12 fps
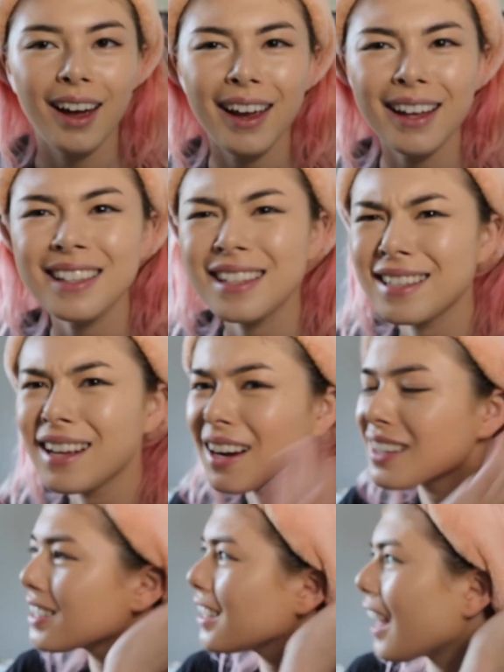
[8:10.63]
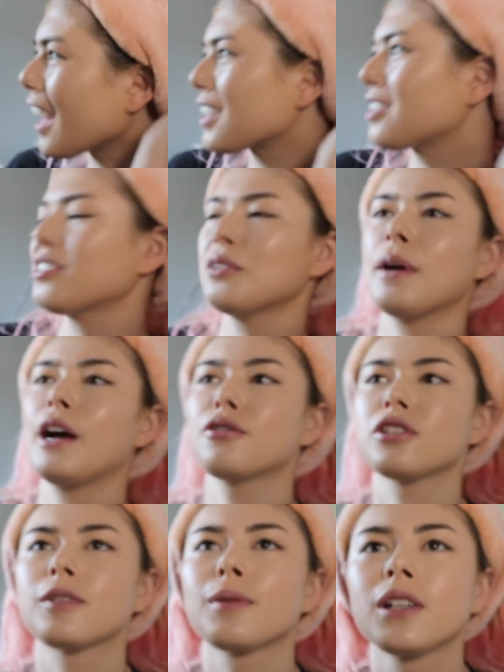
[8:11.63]
it sucked an extra amount
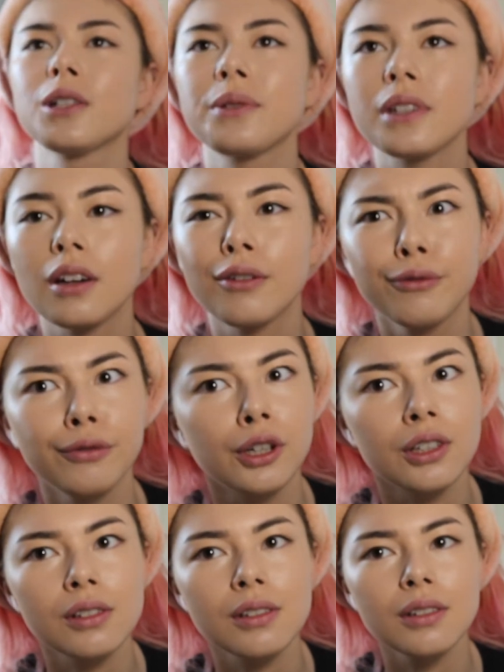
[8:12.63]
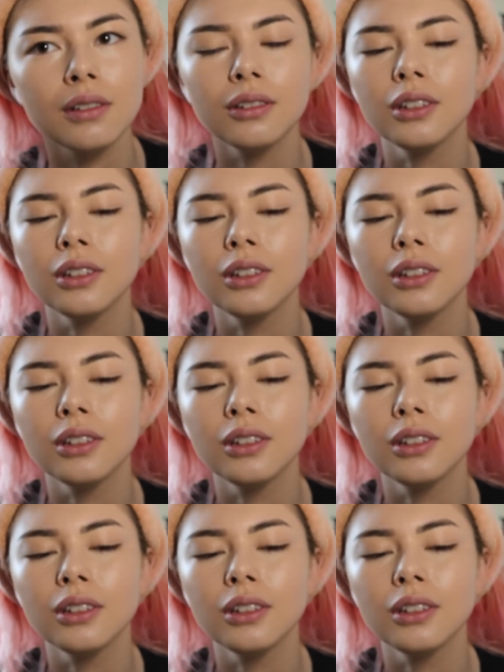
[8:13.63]
just because it was like a first.